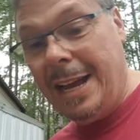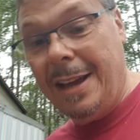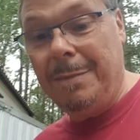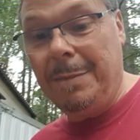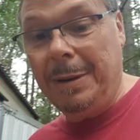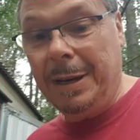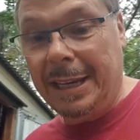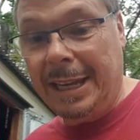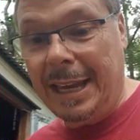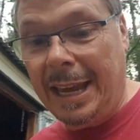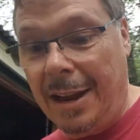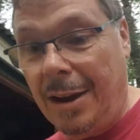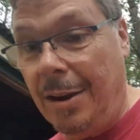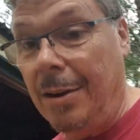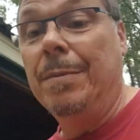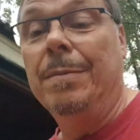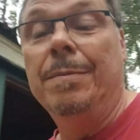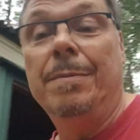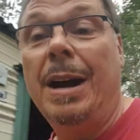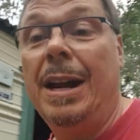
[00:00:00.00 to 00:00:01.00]
have been,
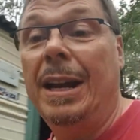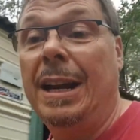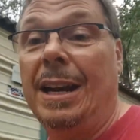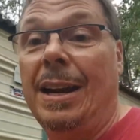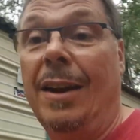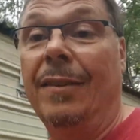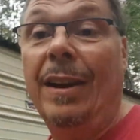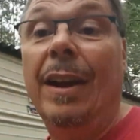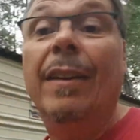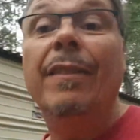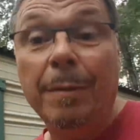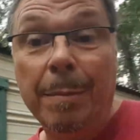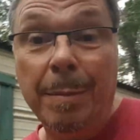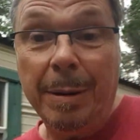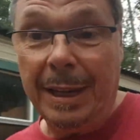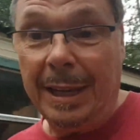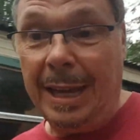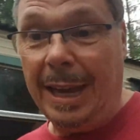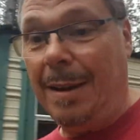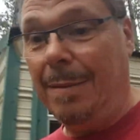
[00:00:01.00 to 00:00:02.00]
or Marty and I have ever
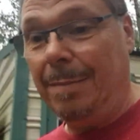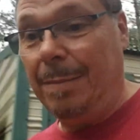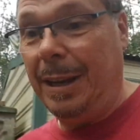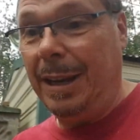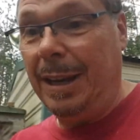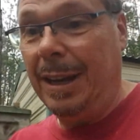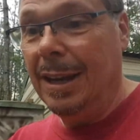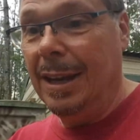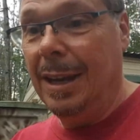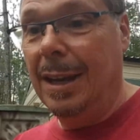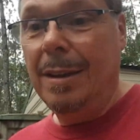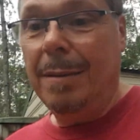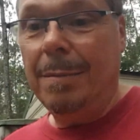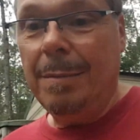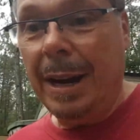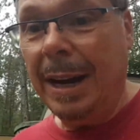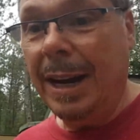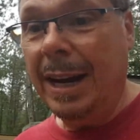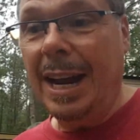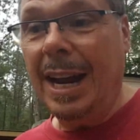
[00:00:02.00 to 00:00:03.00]
been camping.
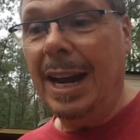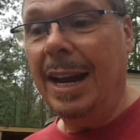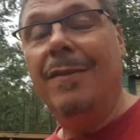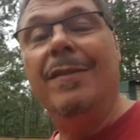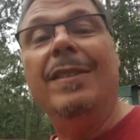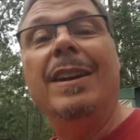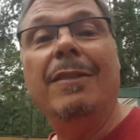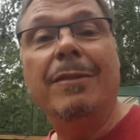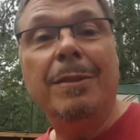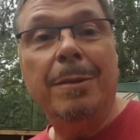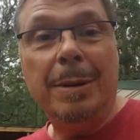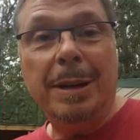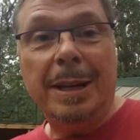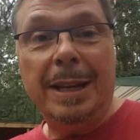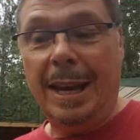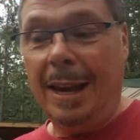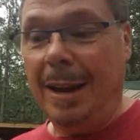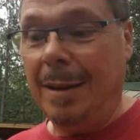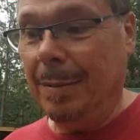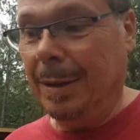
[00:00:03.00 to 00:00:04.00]
Marty and I have never been
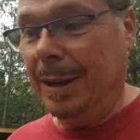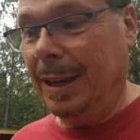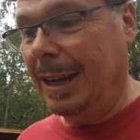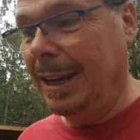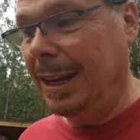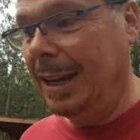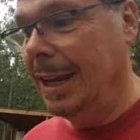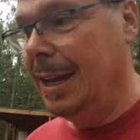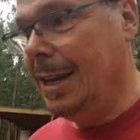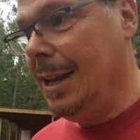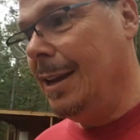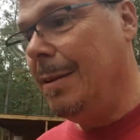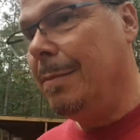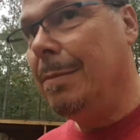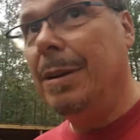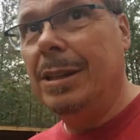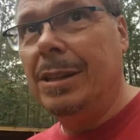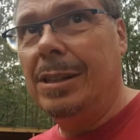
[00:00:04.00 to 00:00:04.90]
camping, but